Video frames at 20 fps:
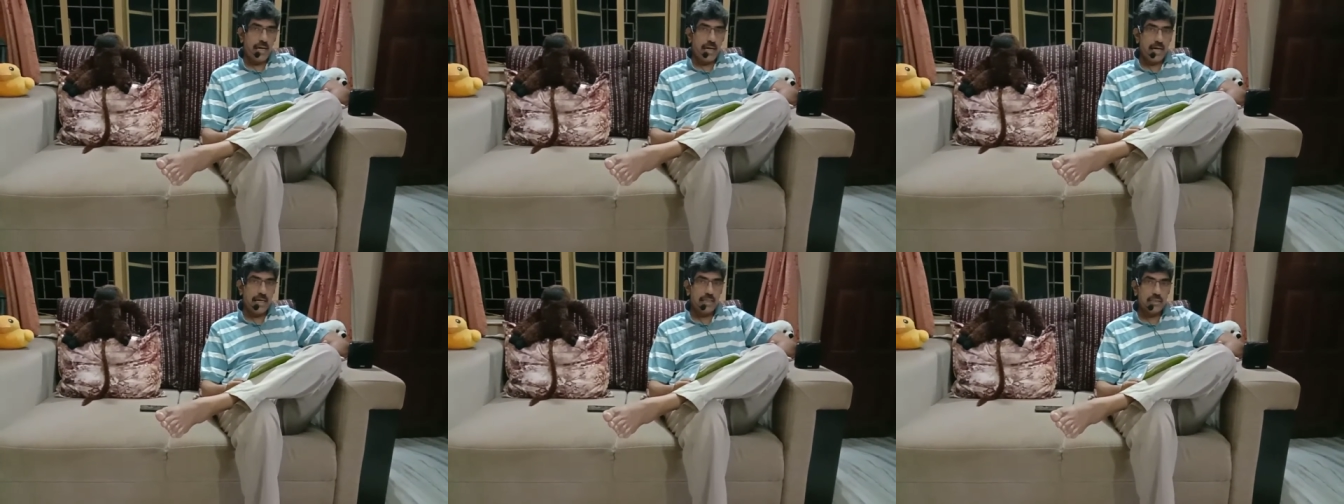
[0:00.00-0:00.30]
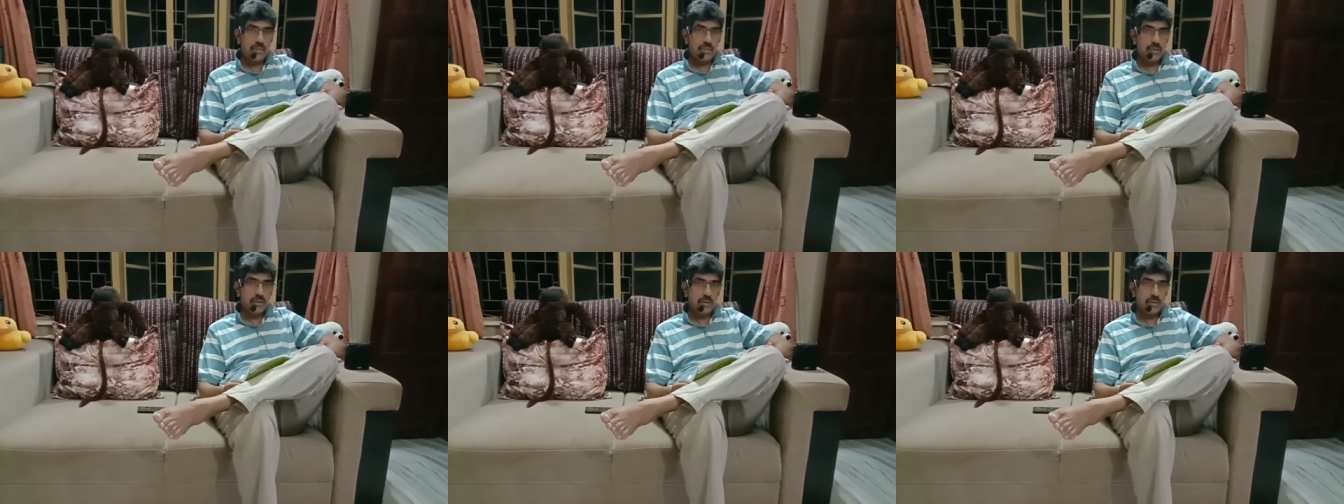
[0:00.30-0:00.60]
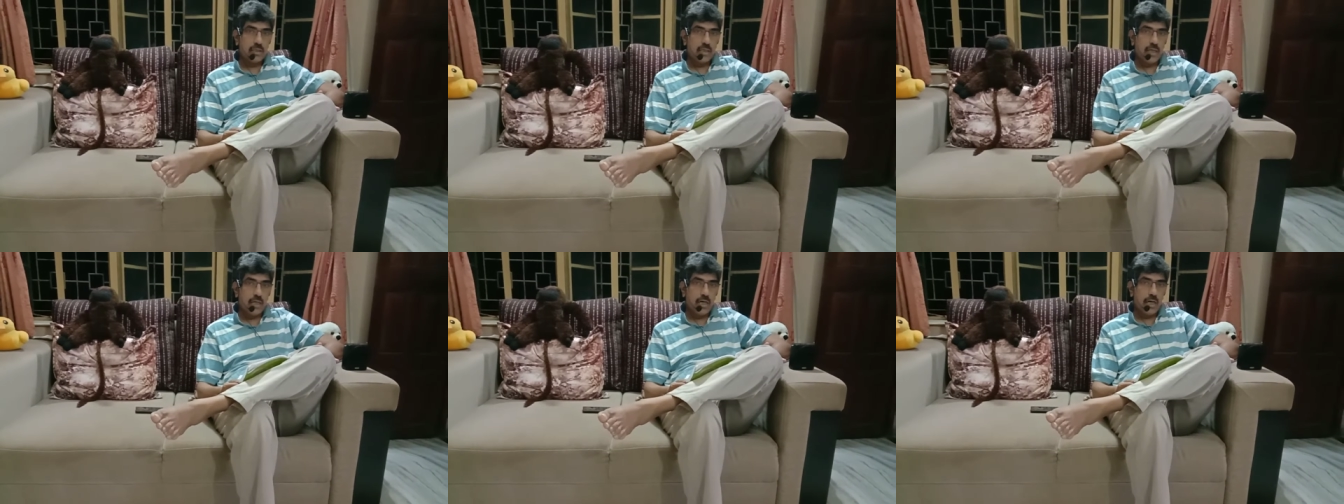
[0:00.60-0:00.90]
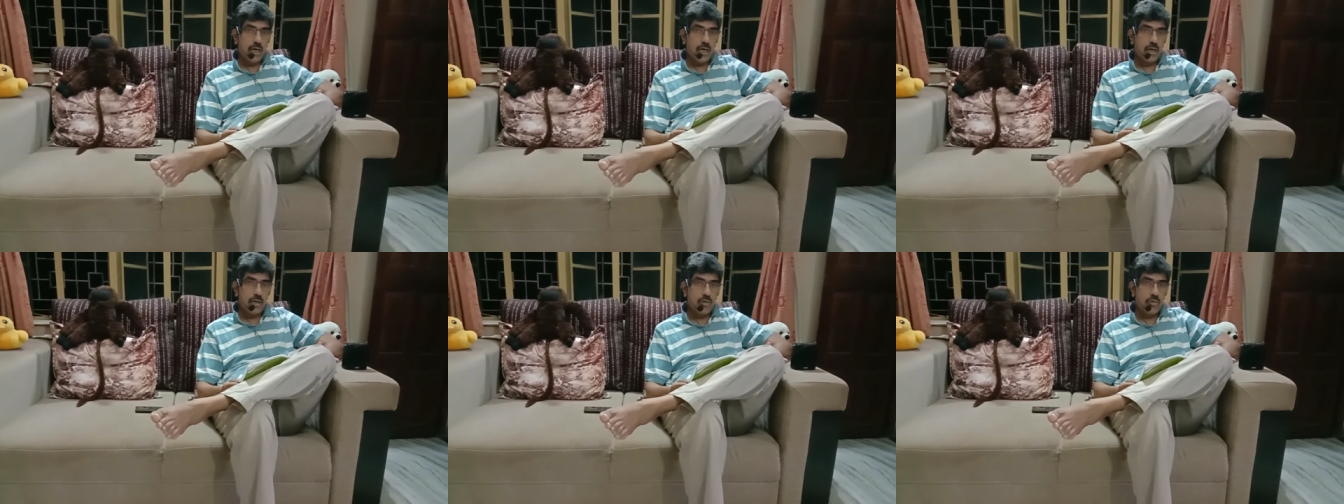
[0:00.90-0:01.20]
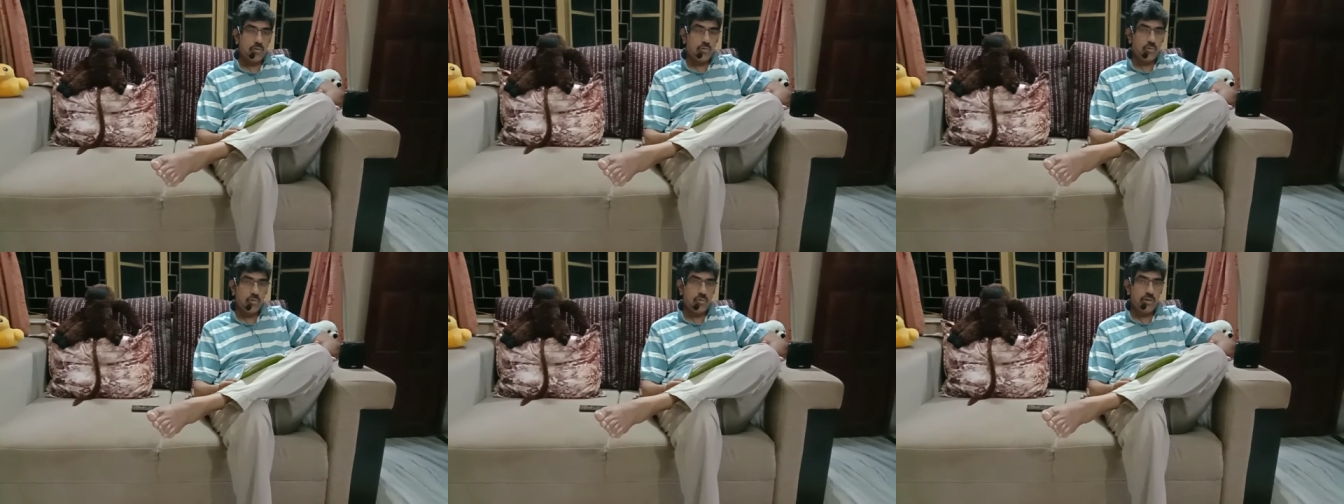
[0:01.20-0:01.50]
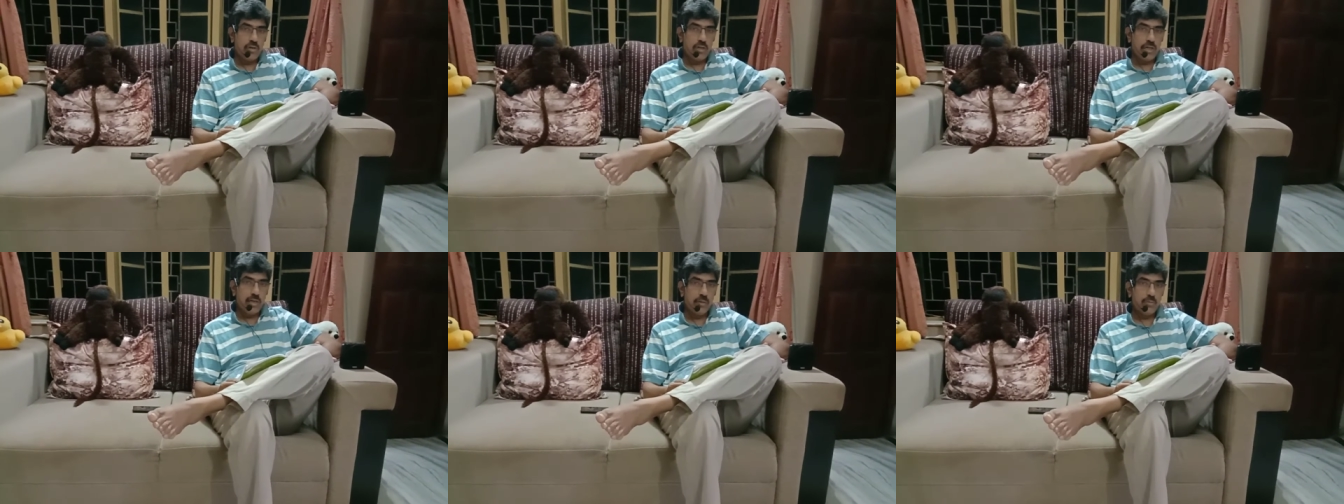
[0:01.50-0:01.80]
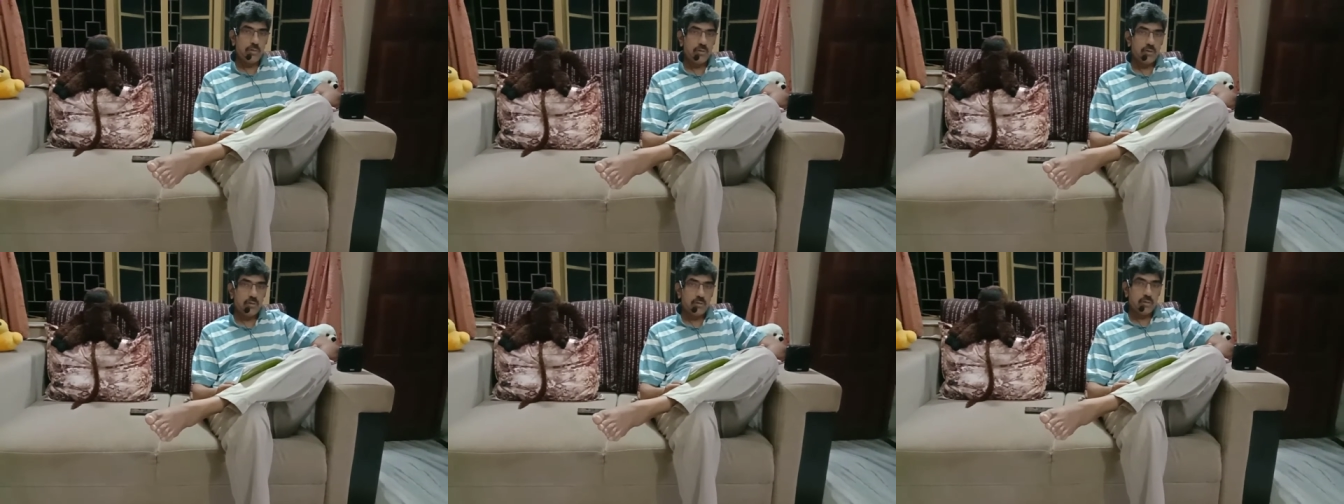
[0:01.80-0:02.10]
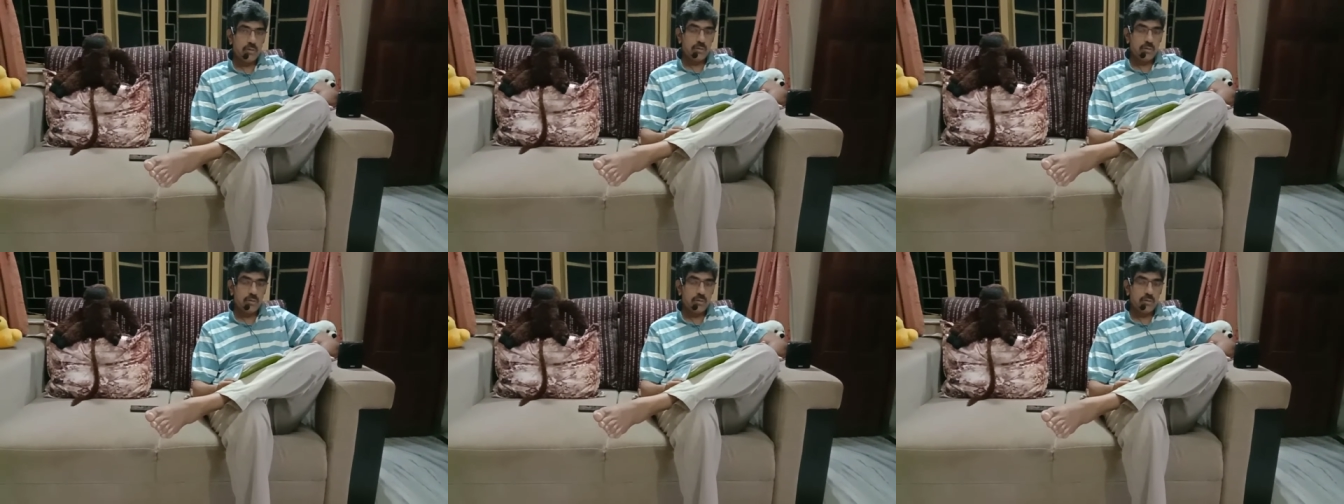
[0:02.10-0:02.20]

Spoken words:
as a good neighbor,